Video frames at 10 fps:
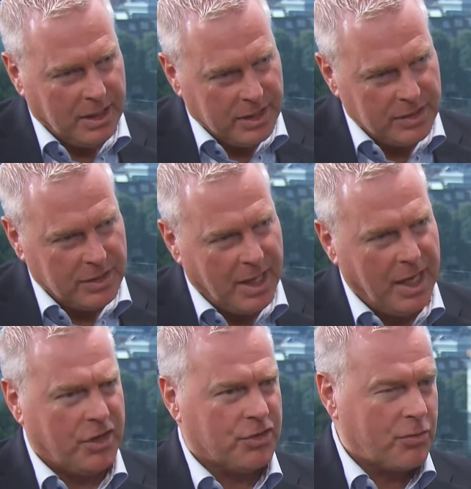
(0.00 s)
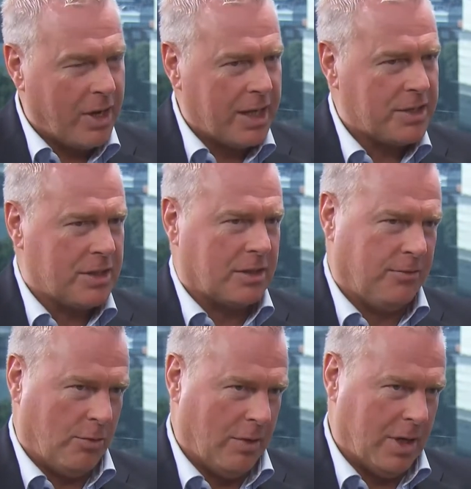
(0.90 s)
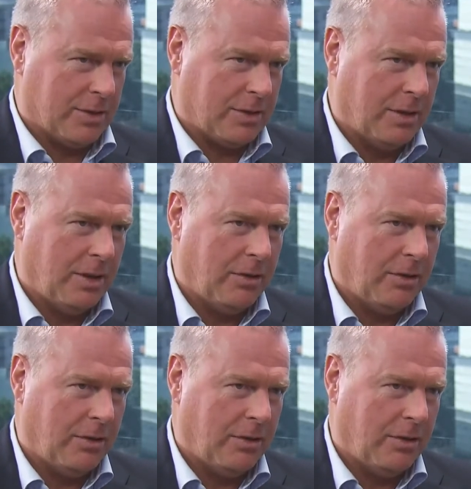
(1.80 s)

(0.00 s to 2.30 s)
is an extra asset for us